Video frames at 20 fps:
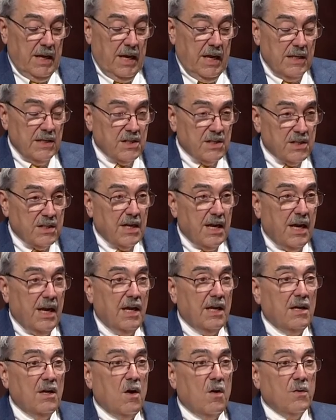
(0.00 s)
and
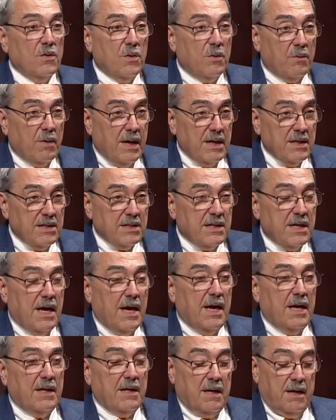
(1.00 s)
stand on the right
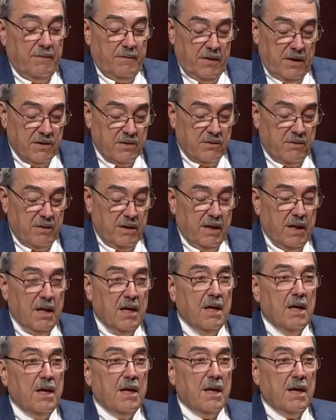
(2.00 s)
side of history.
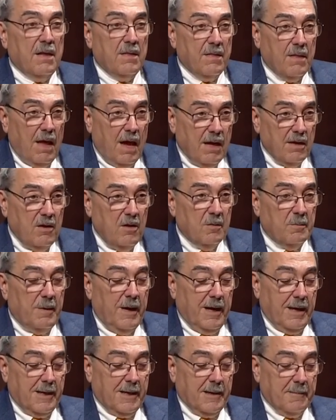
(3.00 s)
I yield
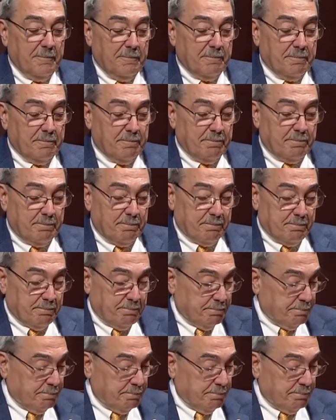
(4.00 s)
back. I